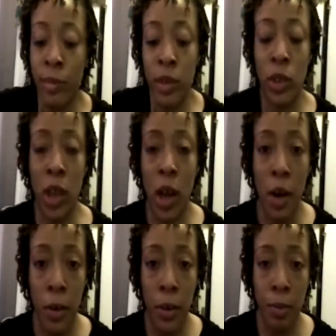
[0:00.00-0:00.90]

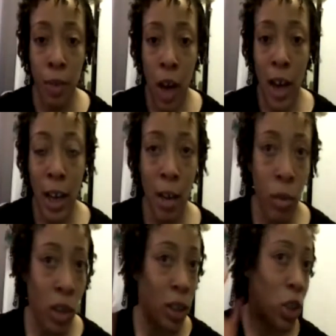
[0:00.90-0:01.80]
So I am
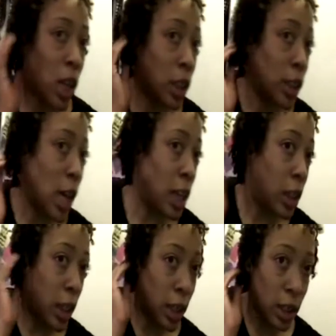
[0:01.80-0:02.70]
going to try to dye
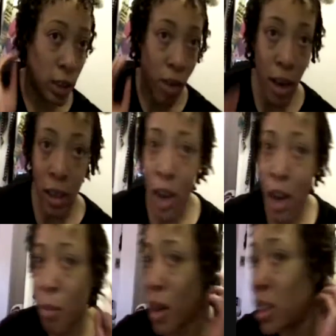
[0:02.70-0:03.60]
the ends. Right
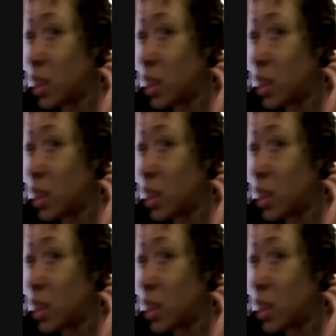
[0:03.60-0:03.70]
now my